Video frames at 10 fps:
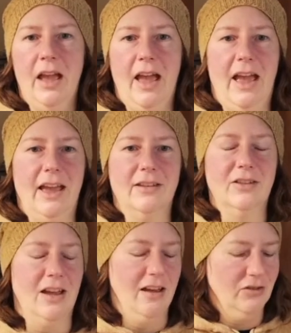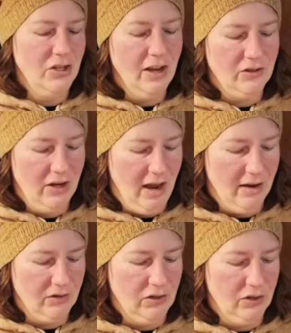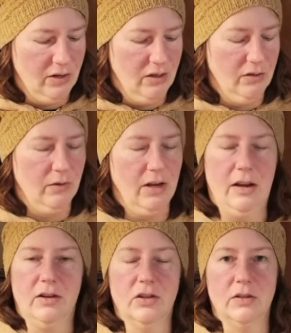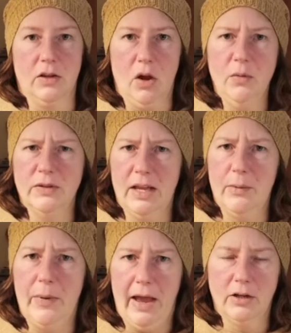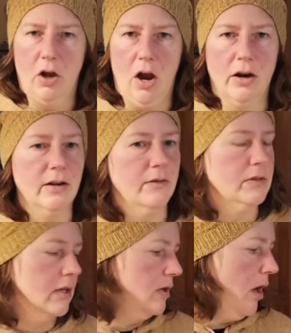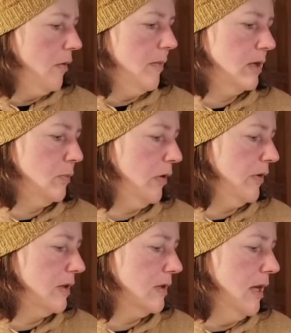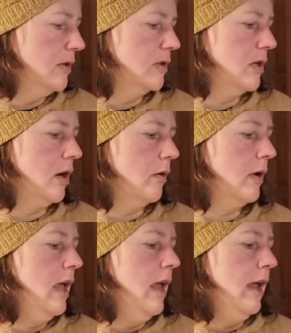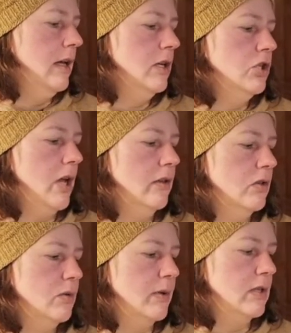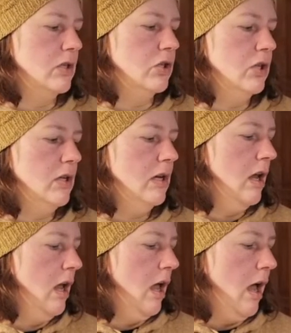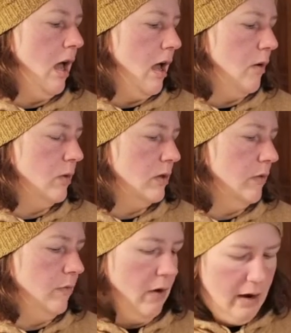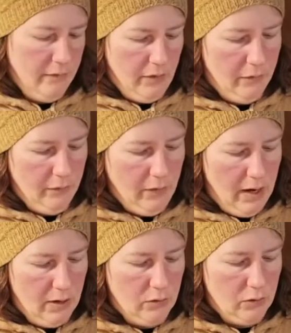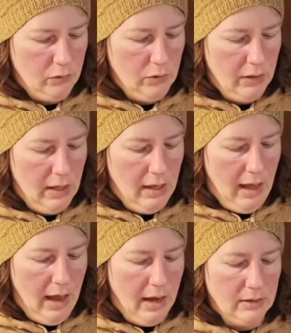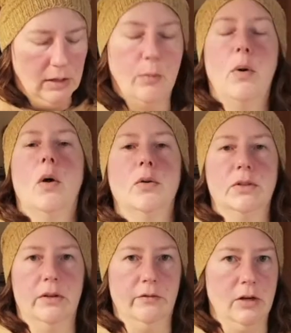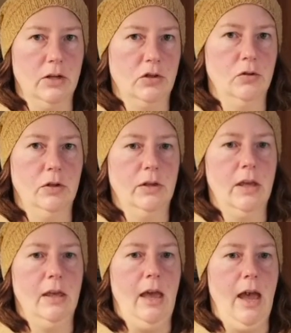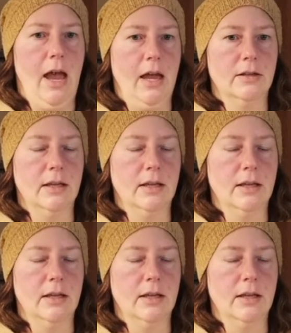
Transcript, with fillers: And she actually asked during the reading, she's like, oh, is that a bad card? And I was like, no, it makes perfect sense. You know, in a challenge position with the Five of Fire, you're looking at impulsiveness. You're looking at,